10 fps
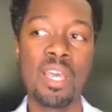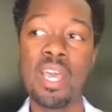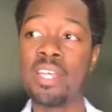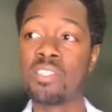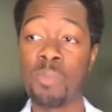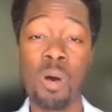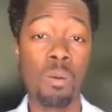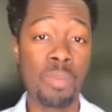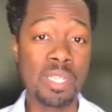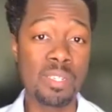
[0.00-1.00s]
and
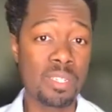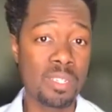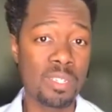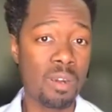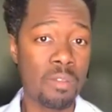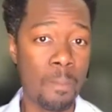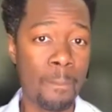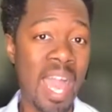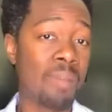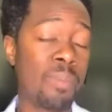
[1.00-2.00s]
small businesses are the
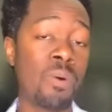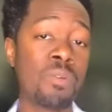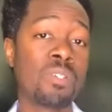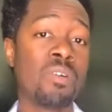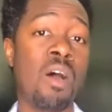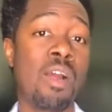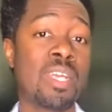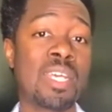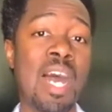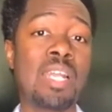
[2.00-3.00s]
backbone to our
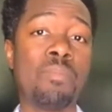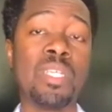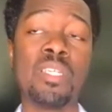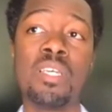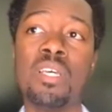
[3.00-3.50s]
economy.